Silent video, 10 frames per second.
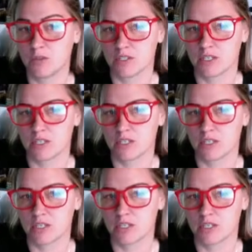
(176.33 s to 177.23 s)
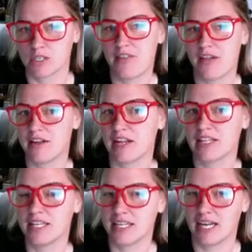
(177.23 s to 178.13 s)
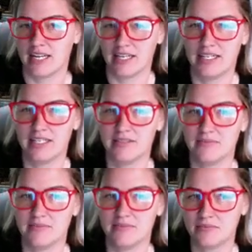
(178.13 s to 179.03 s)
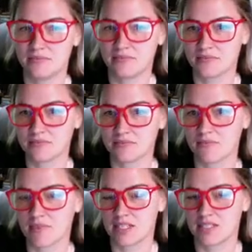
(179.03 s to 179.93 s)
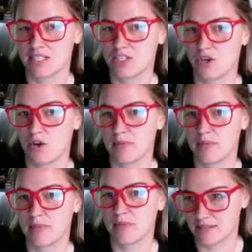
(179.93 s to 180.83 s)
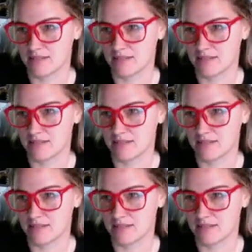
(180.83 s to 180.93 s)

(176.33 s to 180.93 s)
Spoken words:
folder. And then if I click on it, it's going to show up like